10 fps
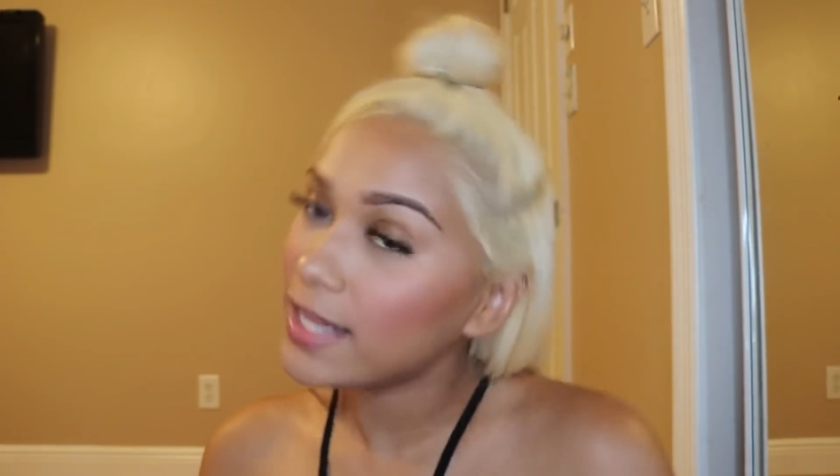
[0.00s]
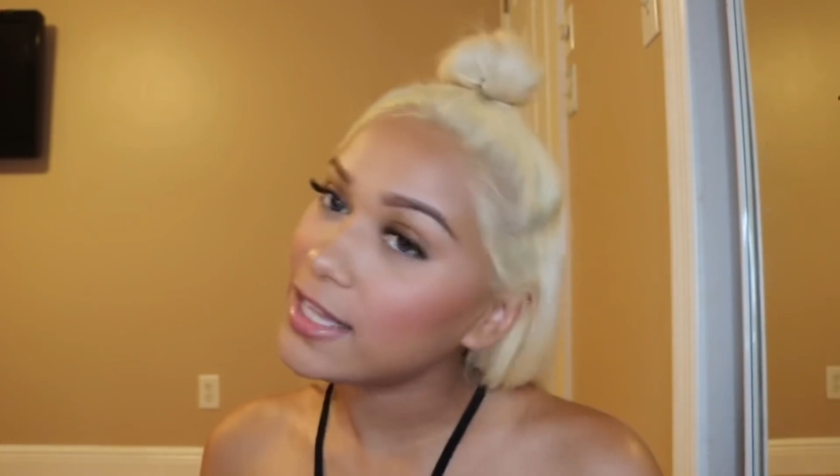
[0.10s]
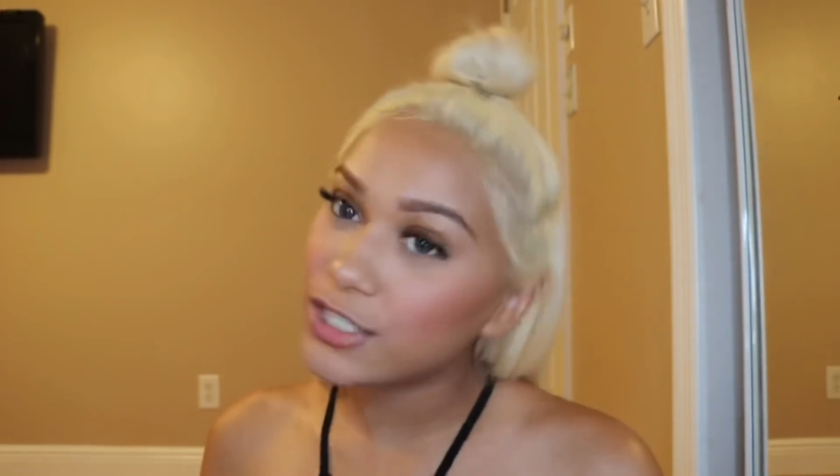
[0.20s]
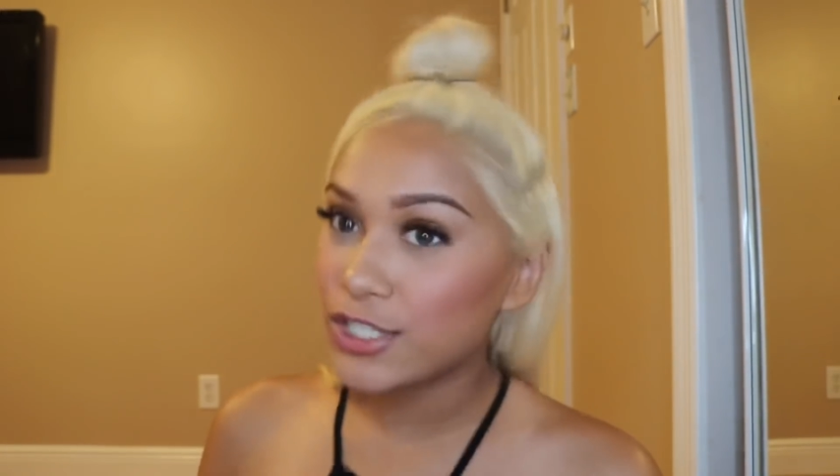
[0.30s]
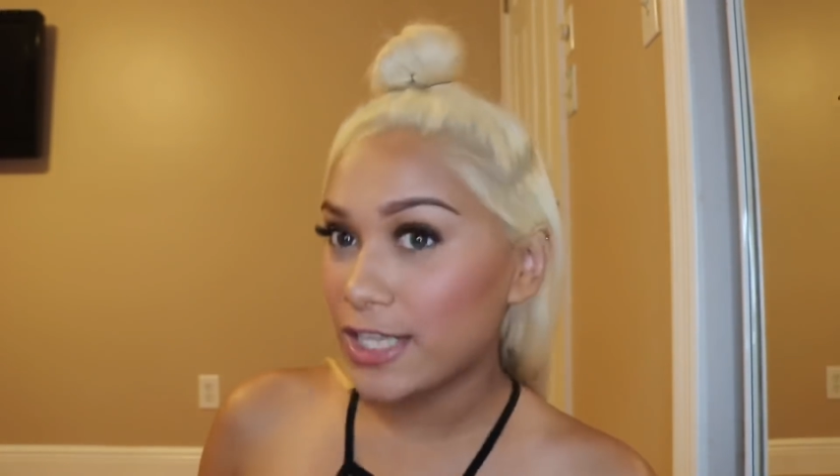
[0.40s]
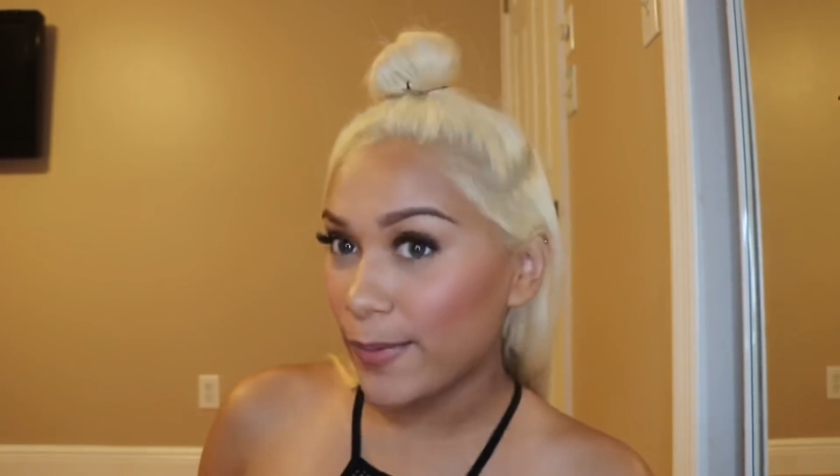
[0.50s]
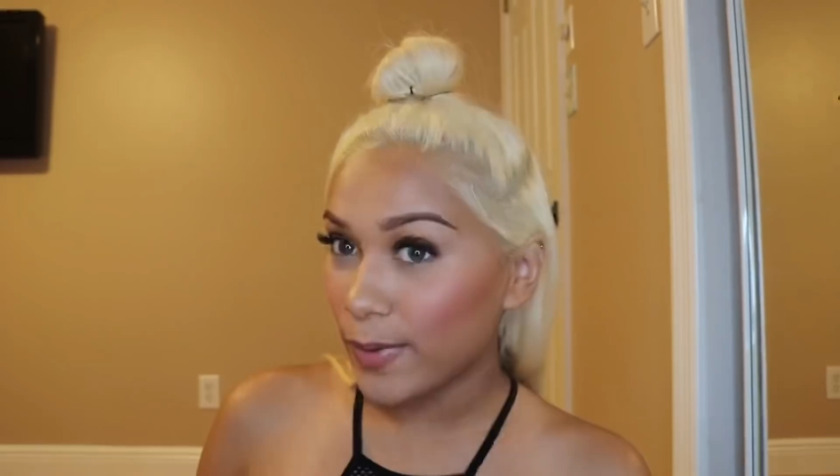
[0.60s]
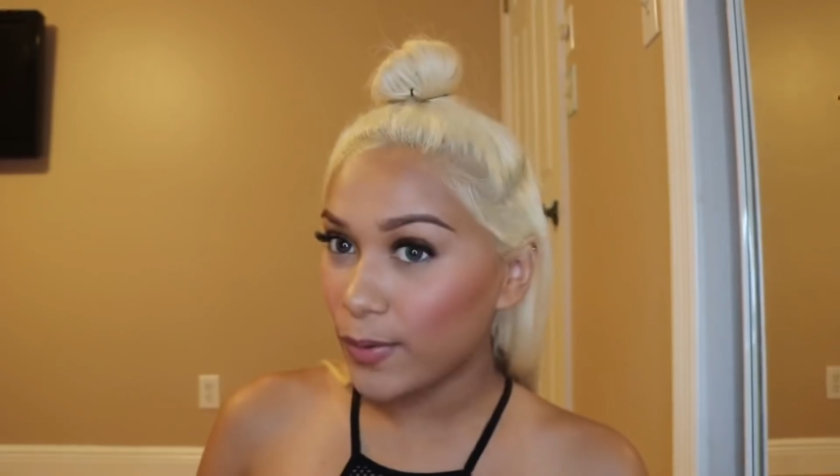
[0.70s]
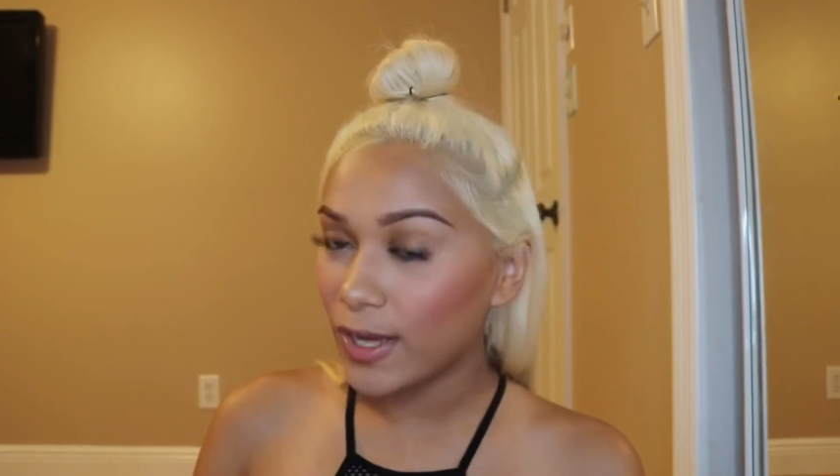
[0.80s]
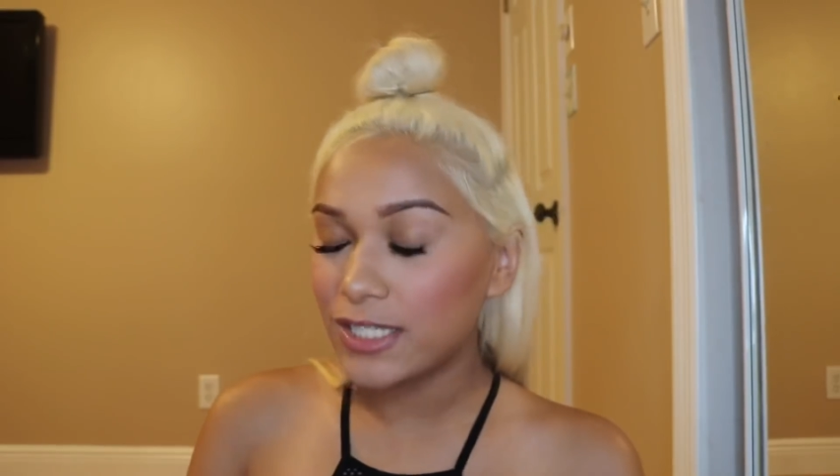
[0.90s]
then just keep
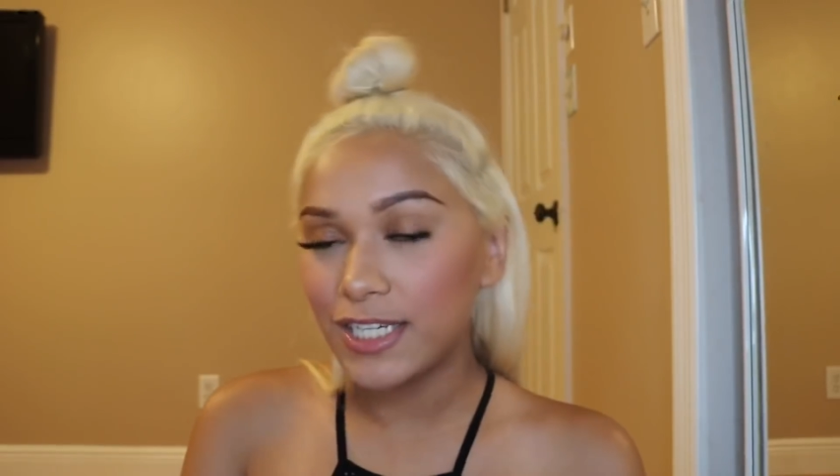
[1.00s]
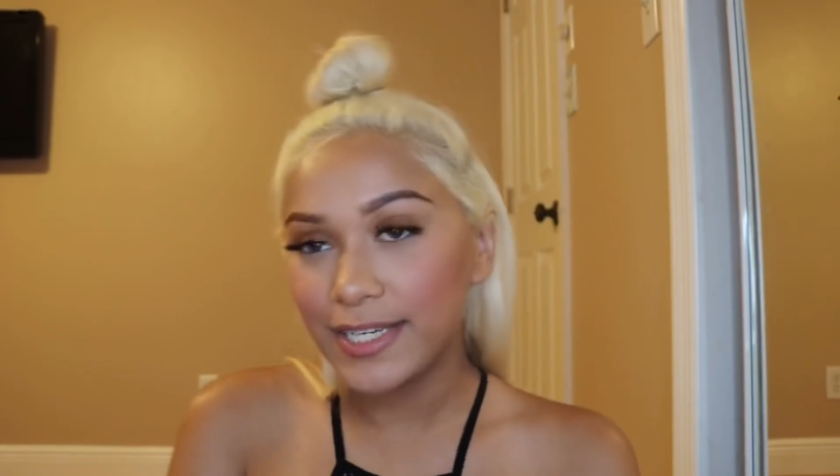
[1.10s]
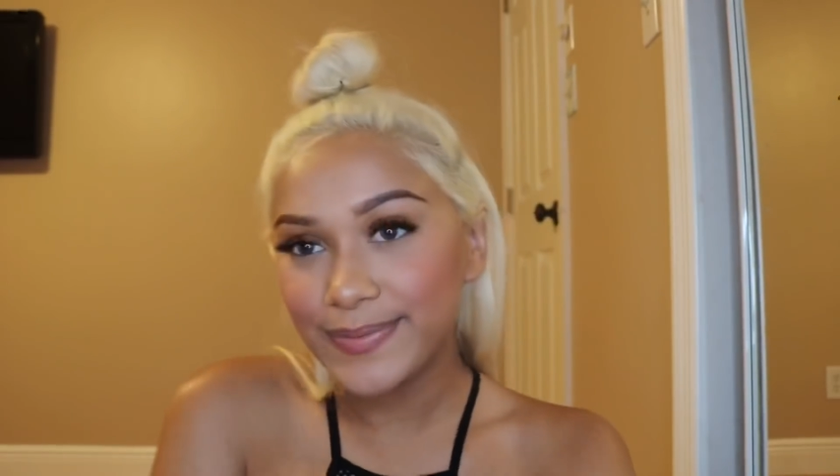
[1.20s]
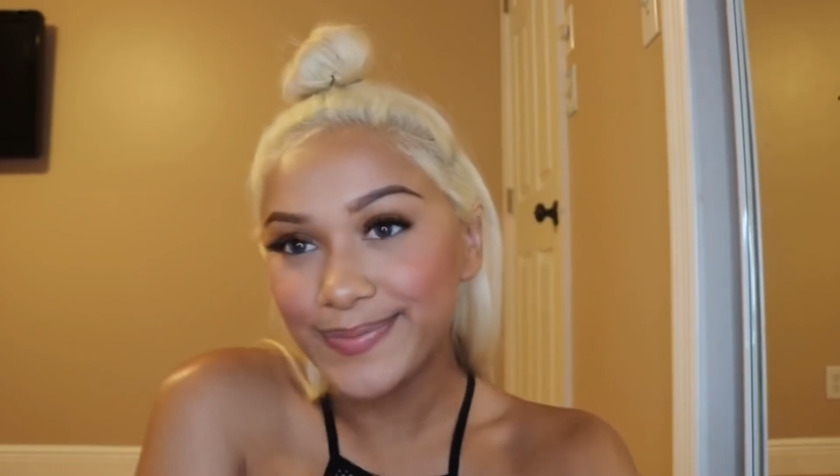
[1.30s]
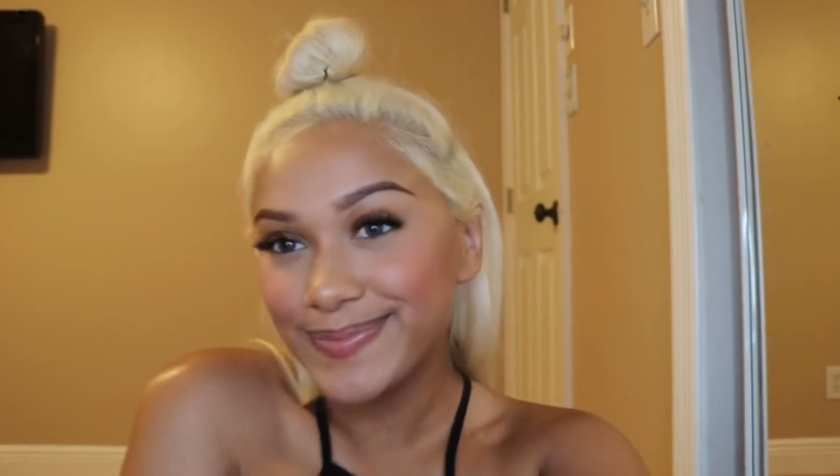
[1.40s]
on watching.